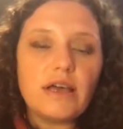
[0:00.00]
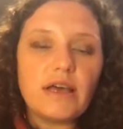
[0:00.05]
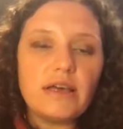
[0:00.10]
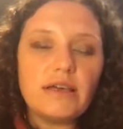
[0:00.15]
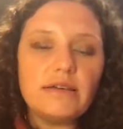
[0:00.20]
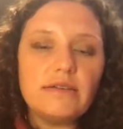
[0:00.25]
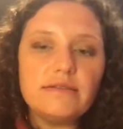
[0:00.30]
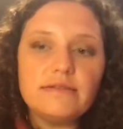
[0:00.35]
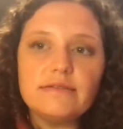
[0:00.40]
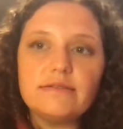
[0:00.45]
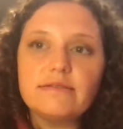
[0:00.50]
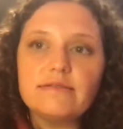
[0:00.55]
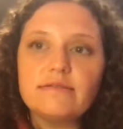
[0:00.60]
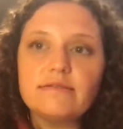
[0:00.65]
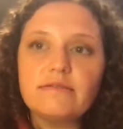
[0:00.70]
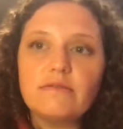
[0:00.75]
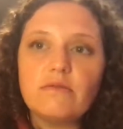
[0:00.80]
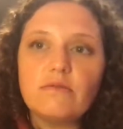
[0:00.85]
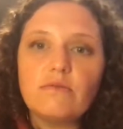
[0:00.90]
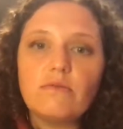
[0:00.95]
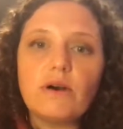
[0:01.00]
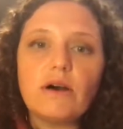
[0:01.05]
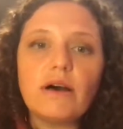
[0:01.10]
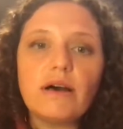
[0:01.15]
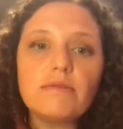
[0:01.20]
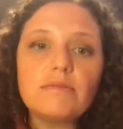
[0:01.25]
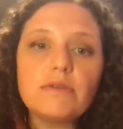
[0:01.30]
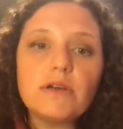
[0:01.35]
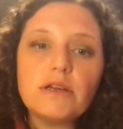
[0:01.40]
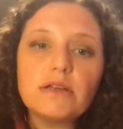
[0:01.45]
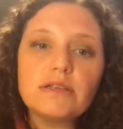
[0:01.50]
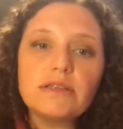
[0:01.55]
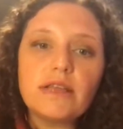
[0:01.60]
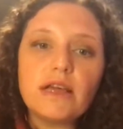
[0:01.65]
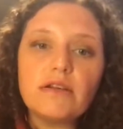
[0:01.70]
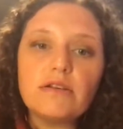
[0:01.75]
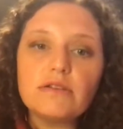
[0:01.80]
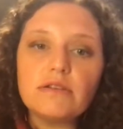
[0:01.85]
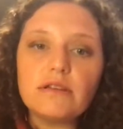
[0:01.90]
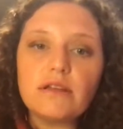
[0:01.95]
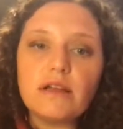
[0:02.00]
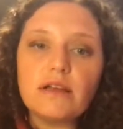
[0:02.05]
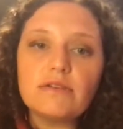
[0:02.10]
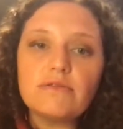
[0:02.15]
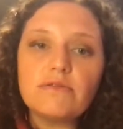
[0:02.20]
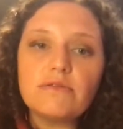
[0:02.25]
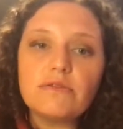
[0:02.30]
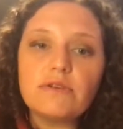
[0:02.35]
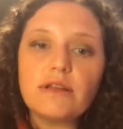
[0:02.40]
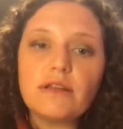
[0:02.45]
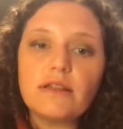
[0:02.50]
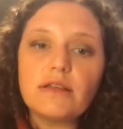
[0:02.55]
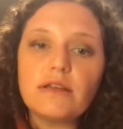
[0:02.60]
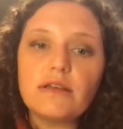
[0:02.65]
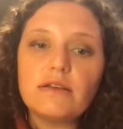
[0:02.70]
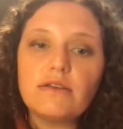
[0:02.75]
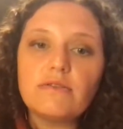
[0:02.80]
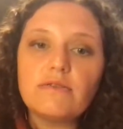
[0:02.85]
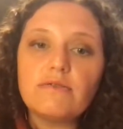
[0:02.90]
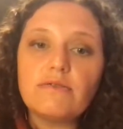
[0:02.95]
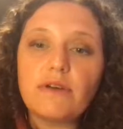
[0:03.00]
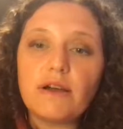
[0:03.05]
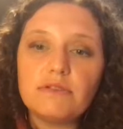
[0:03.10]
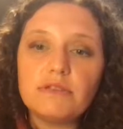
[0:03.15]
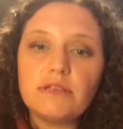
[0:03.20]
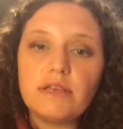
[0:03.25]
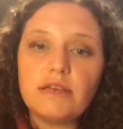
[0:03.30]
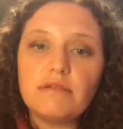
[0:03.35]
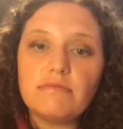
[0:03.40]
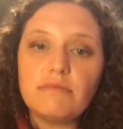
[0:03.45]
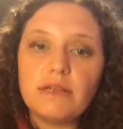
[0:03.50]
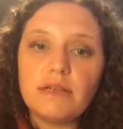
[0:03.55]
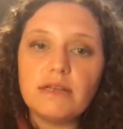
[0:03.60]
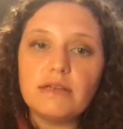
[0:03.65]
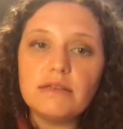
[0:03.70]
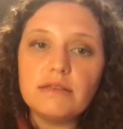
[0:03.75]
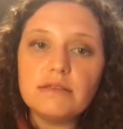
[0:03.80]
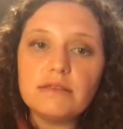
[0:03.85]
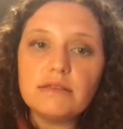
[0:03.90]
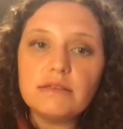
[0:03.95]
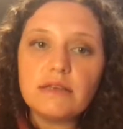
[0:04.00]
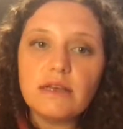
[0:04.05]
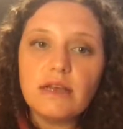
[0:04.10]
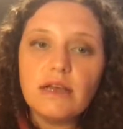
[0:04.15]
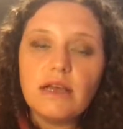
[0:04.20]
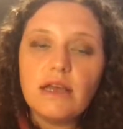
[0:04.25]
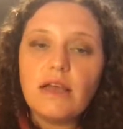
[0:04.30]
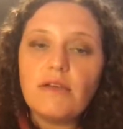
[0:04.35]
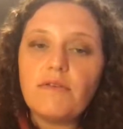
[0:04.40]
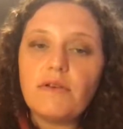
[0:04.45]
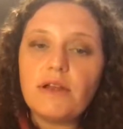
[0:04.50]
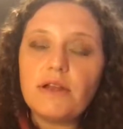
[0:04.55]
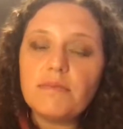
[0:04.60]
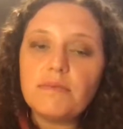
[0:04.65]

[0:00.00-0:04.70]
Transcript: Okay. Well, I'm going to stay online for another 5 to 10 minutes.